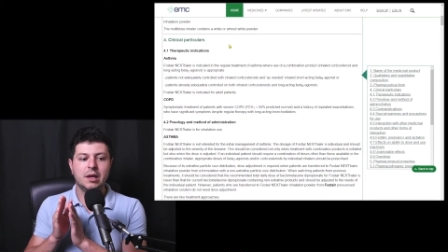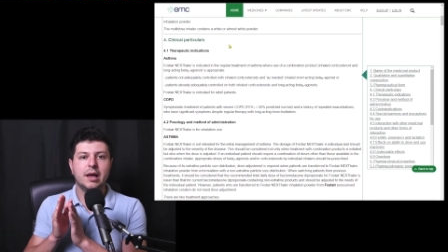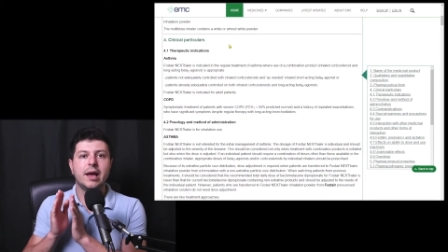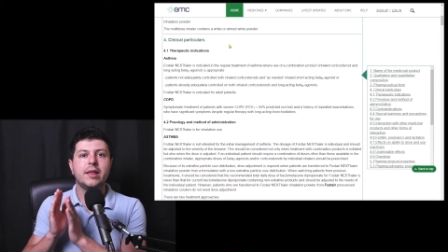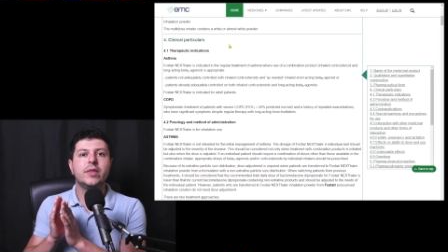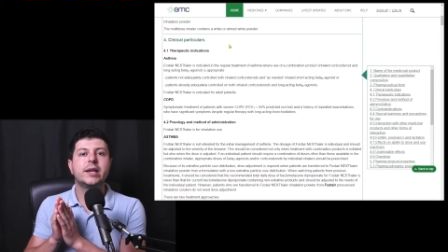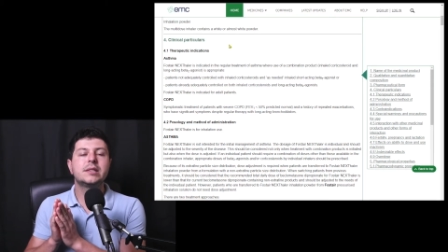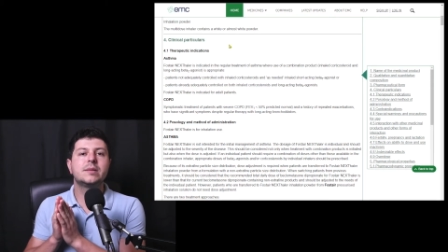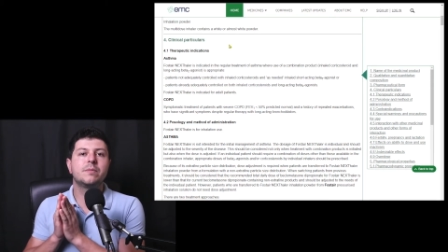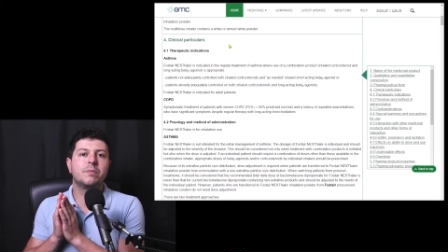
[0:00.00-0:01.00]
And that's
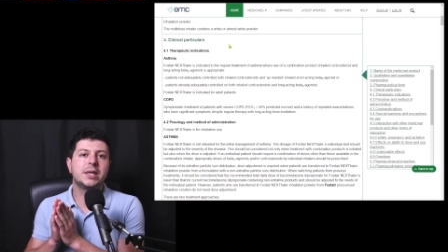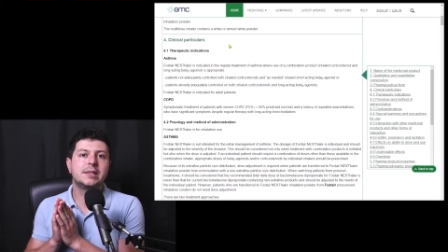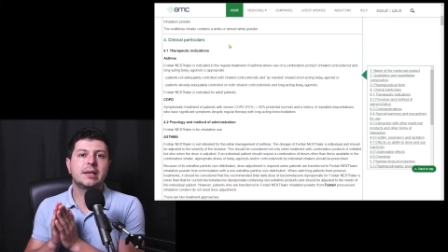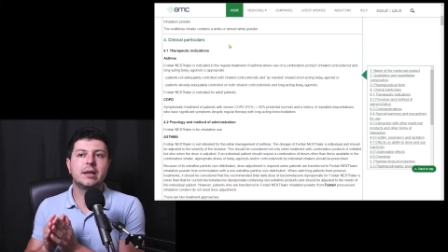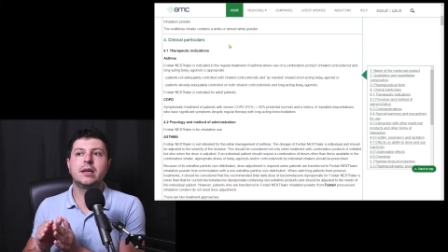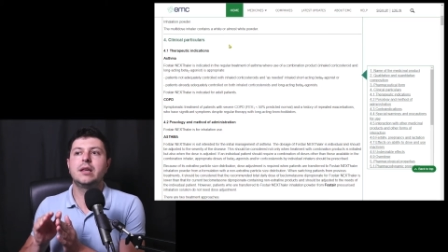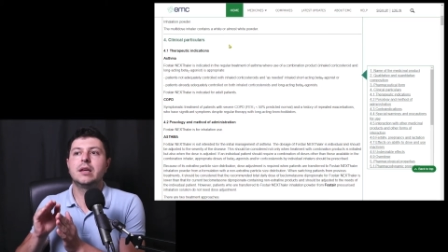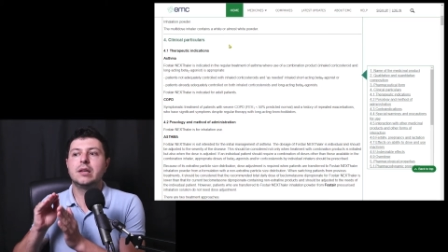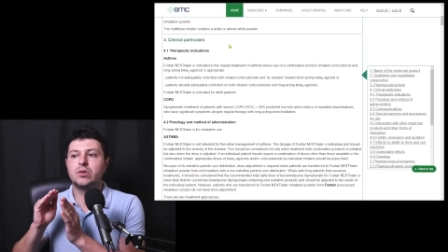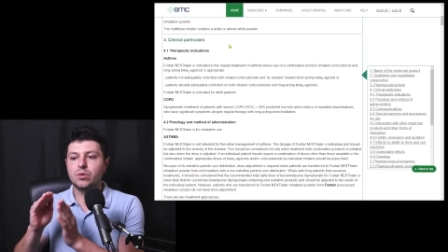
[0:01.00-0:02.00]
basically
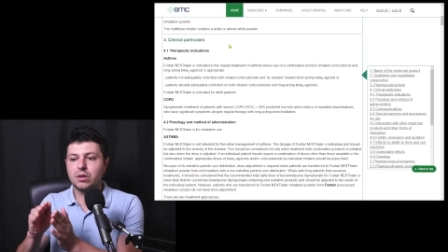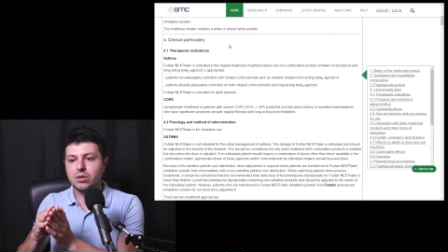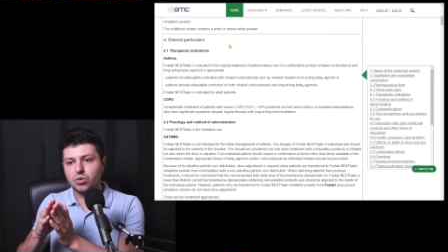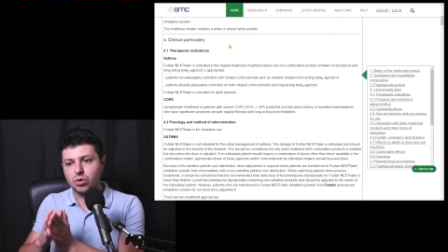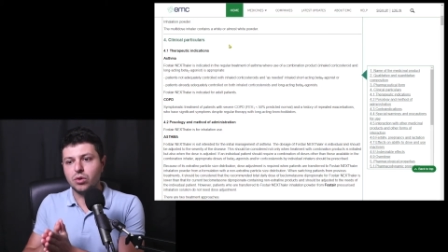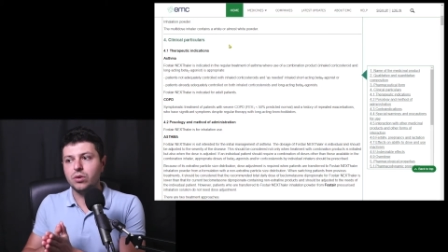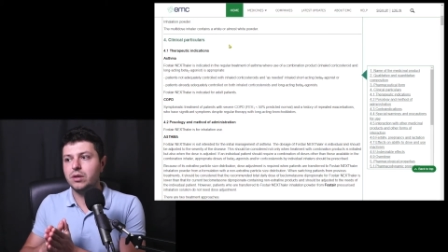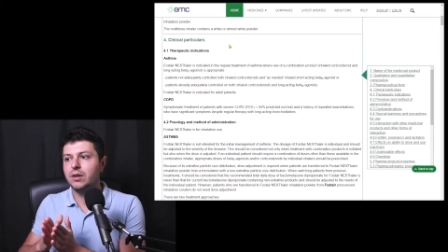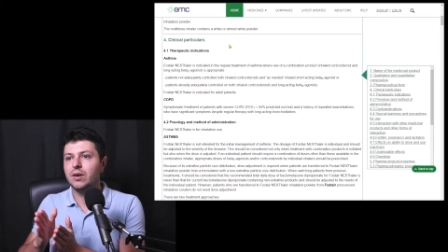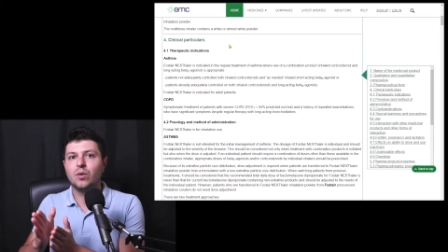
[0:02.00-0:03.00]
to control
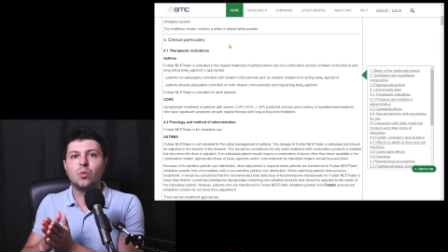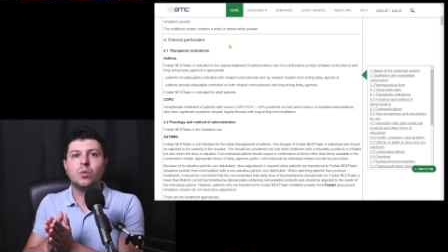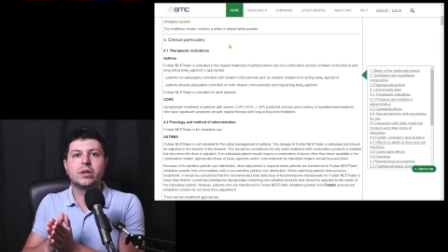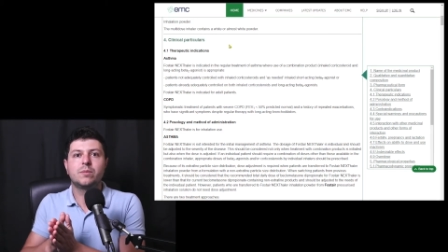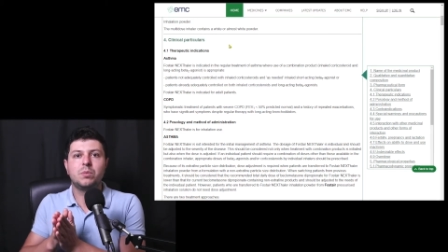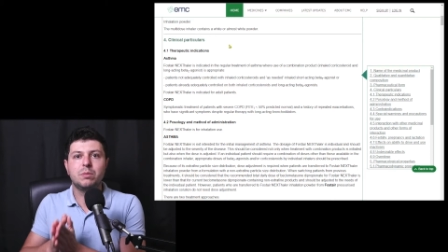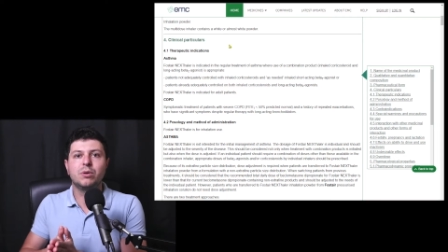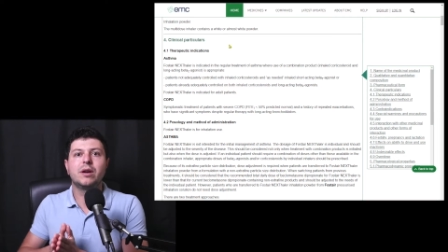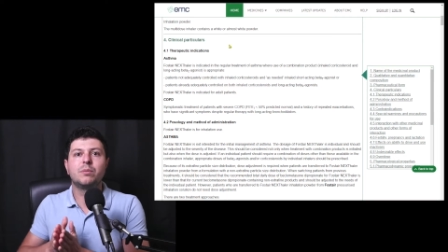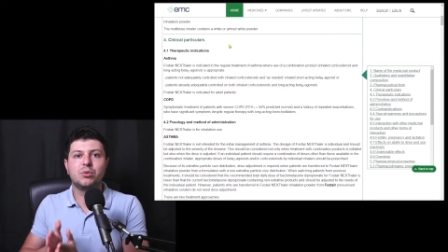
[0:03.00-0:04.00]
what people are
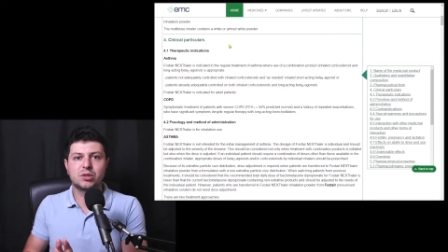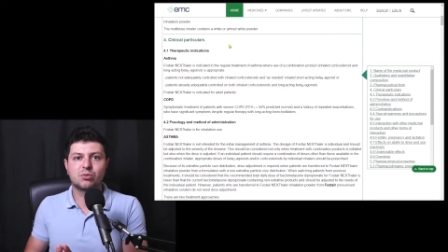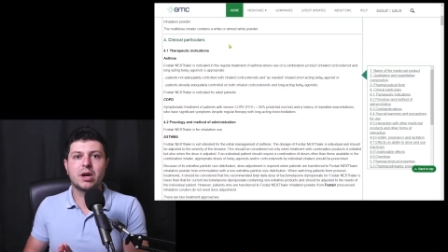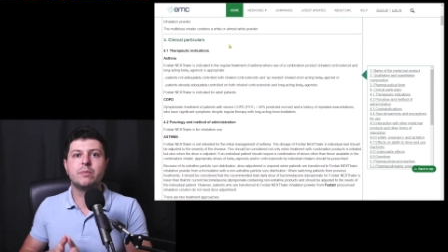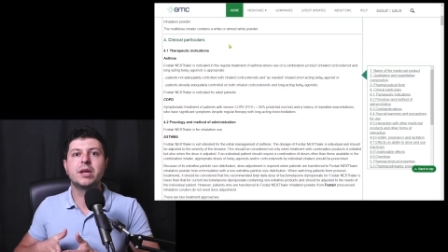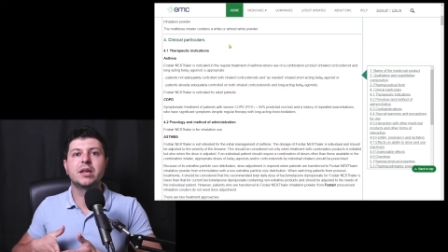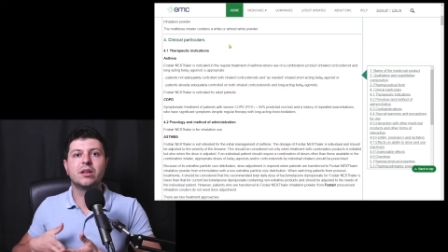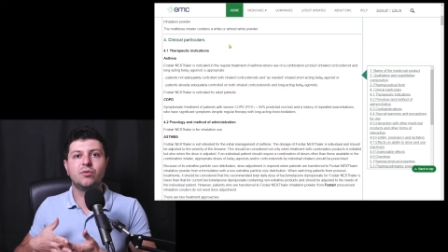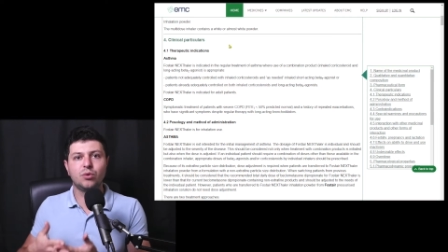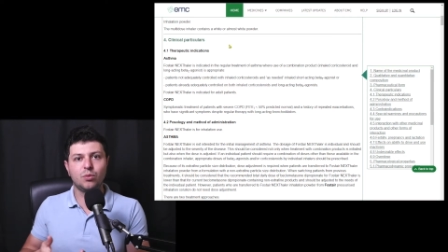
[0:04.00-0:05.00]
prescribing and for
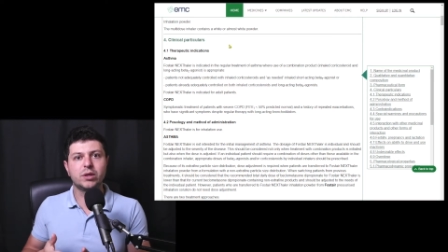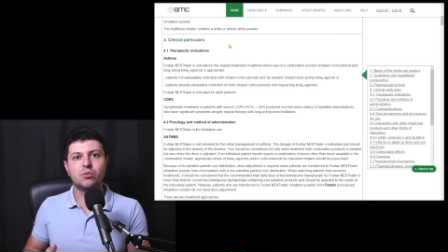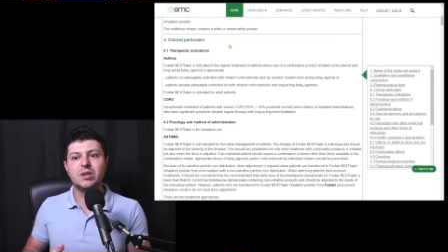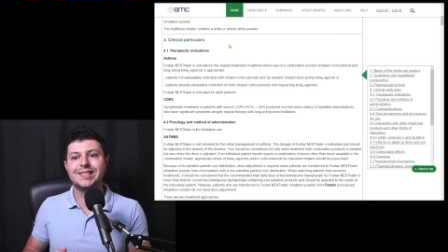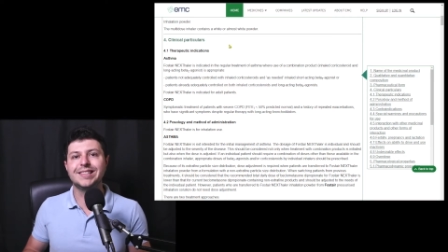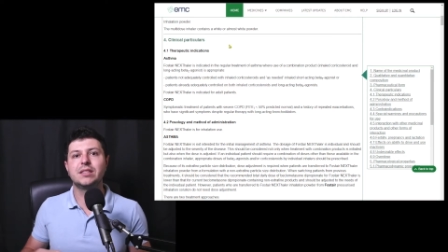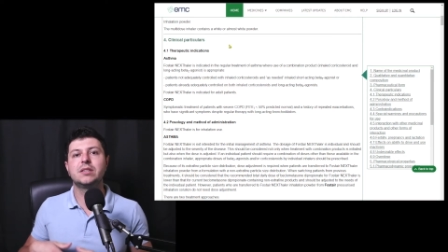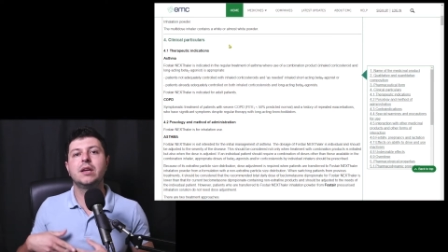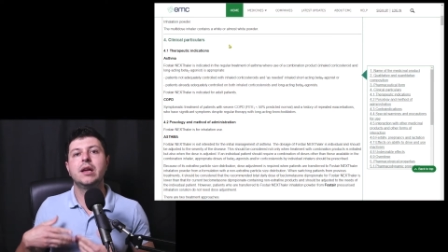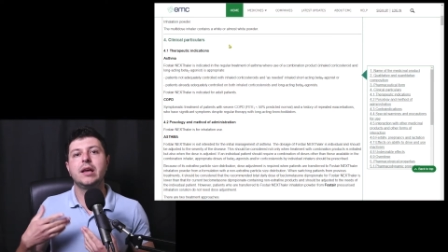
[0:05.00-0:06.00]
what reasons,
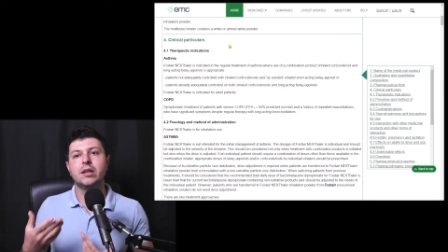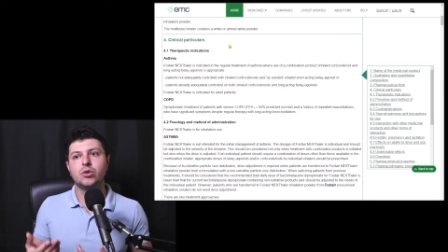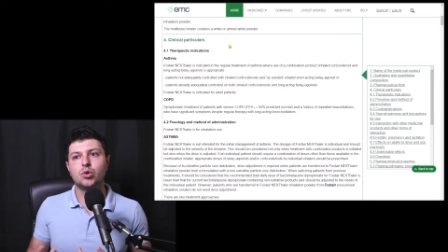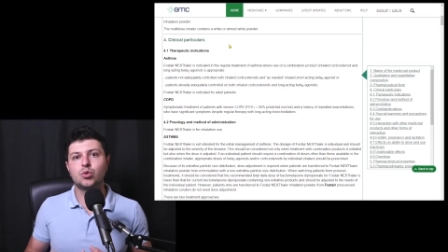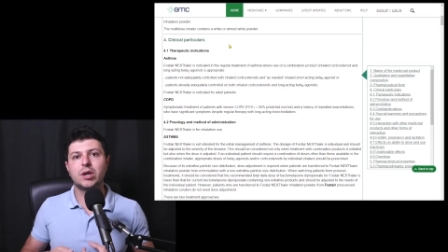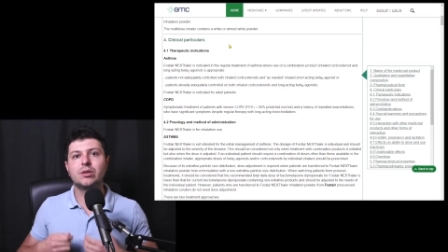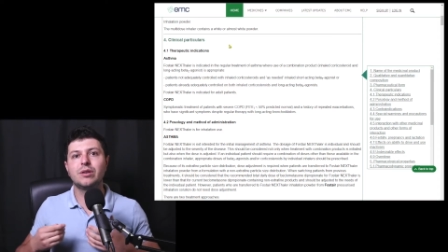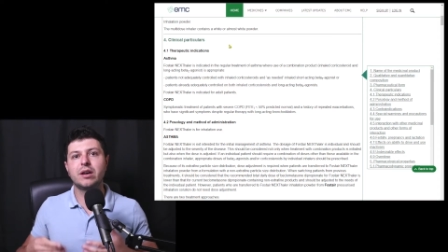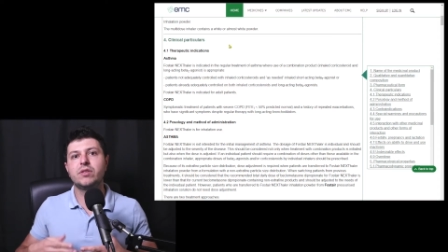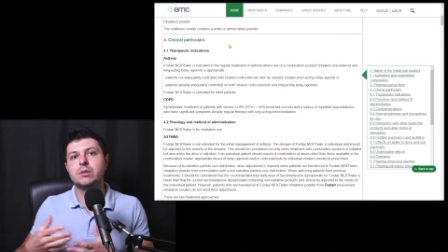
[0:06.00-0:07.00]
and to try to have
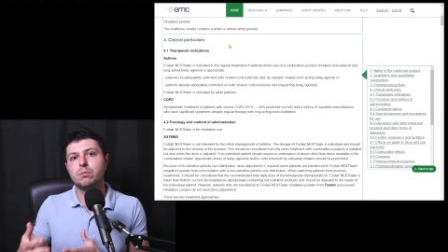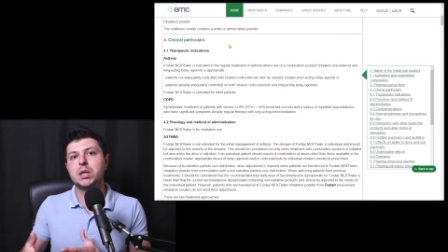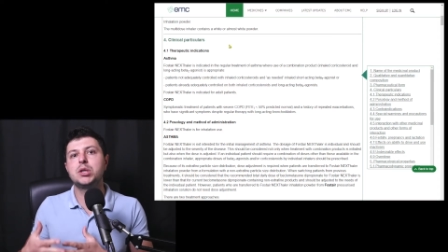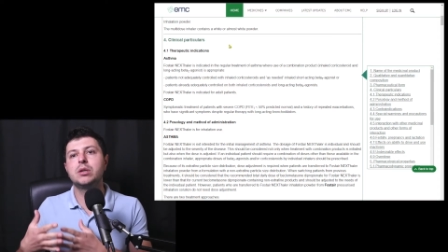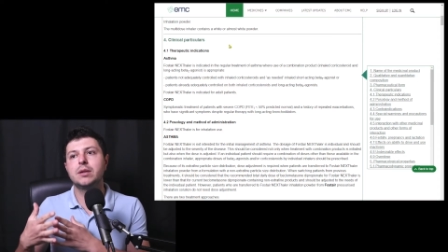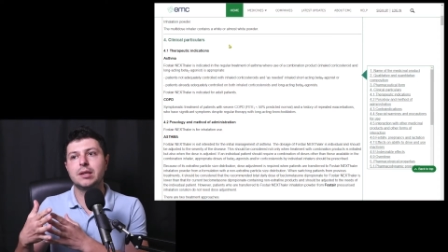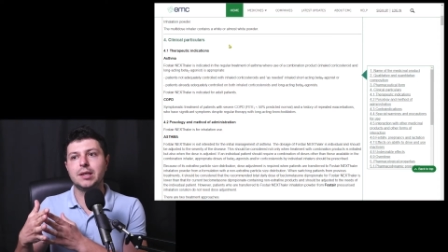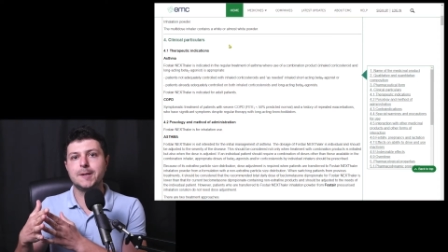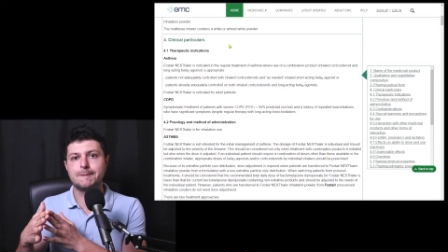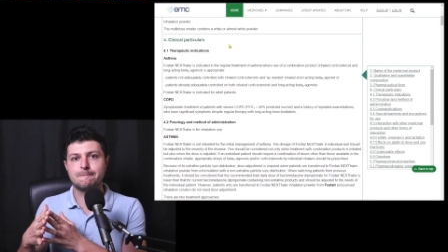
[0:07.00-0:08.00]
as much uh,
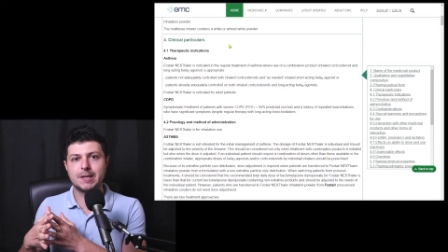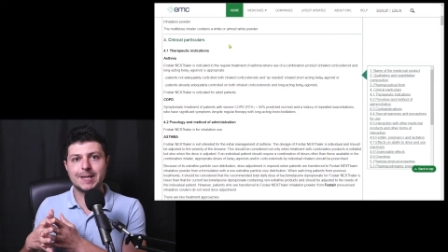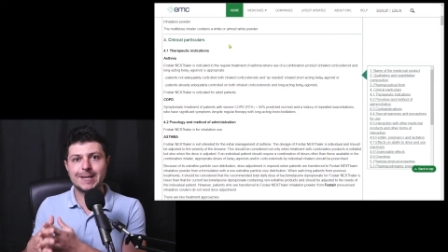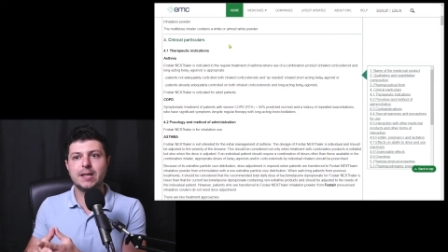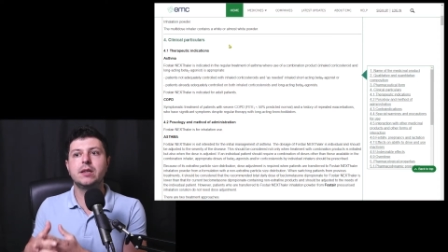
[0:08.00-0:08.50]
clinical